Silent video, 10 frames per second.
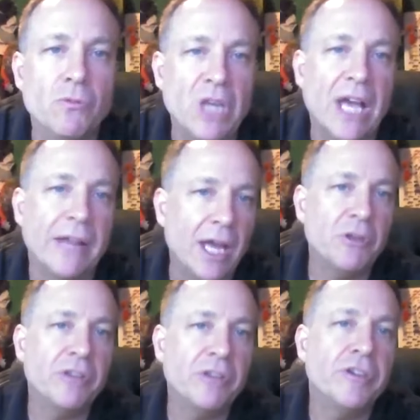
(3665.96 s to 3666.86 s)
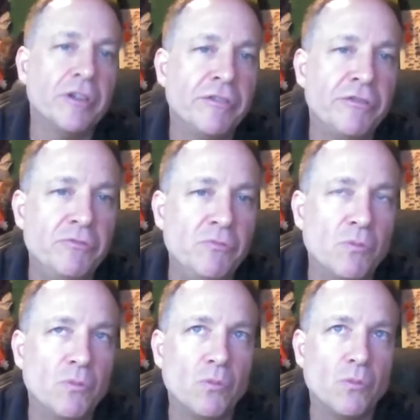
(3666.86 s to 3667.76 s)
yeah, just in that
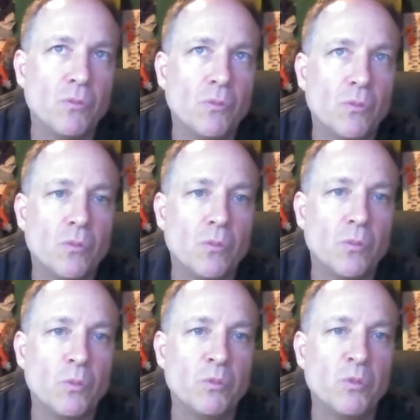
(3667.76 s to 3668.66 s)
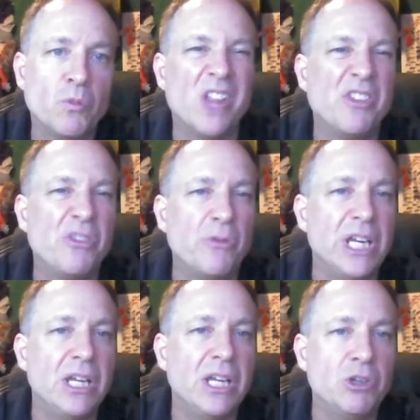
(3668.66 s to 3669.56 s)
one area well, the
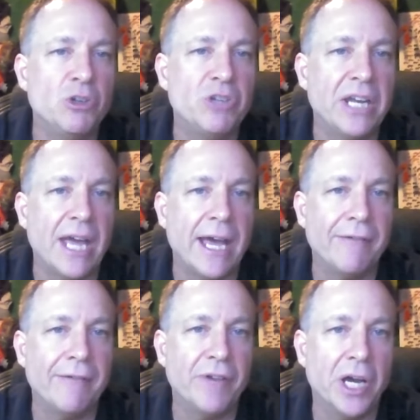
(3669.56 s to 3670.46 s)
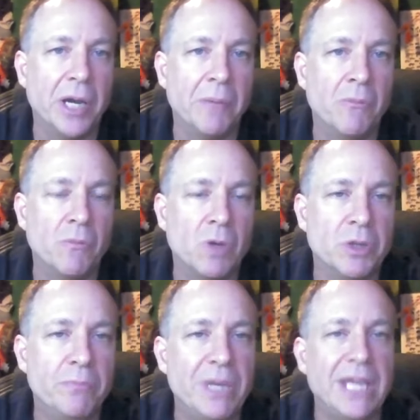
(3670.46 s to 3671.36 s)
three you tend to have um, the
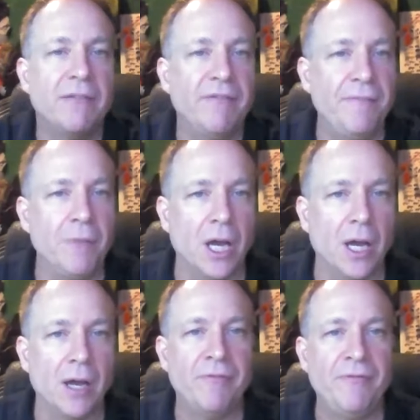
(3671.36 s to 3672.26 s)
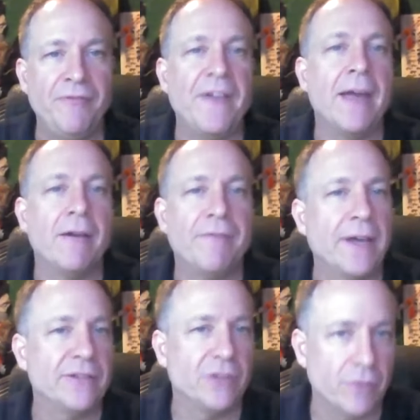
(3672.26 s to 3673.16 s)
big uh, fe-
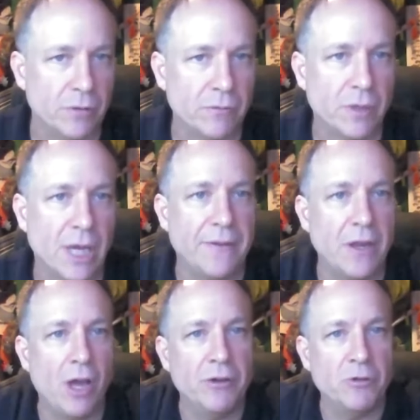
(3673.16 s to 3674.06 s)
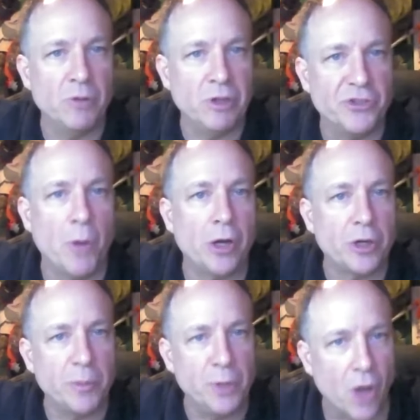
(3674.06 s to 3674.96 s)
festival, and the and the, smaller
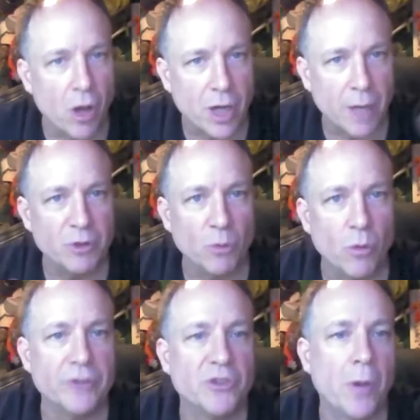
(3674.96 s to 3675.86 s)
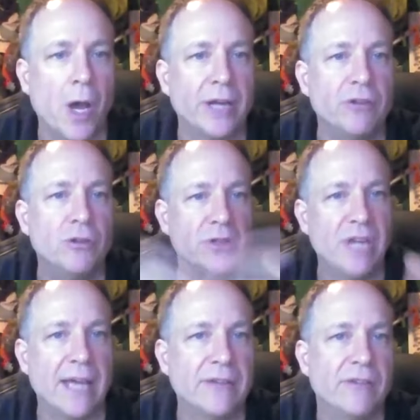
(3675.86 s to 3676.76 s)
communities all come to one spot and do the
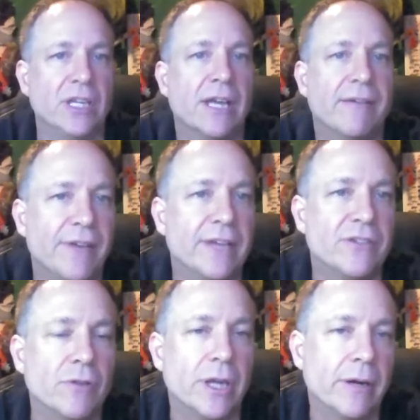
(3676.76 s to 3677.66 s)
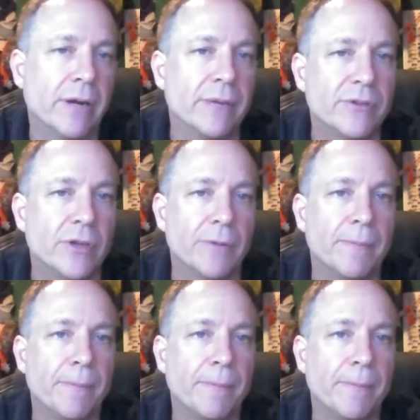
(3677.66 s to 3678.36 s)
dancing in that festival area. So,